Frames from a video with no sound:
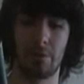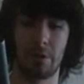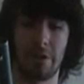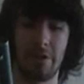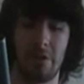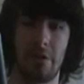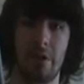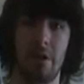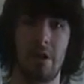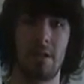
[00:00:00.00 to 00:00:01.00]
you're going to want to do
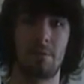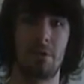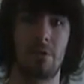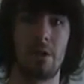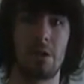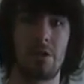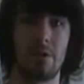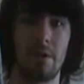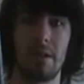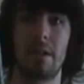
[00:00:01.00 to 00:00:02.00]
is when you go to
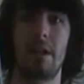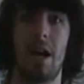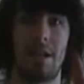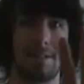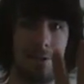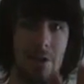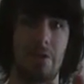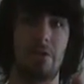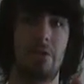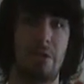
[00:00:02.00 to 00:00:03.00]
do it, I
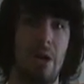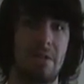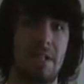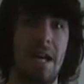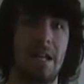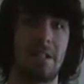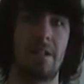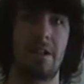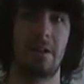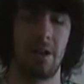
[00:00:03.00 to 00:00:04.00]
suggest you do it outside.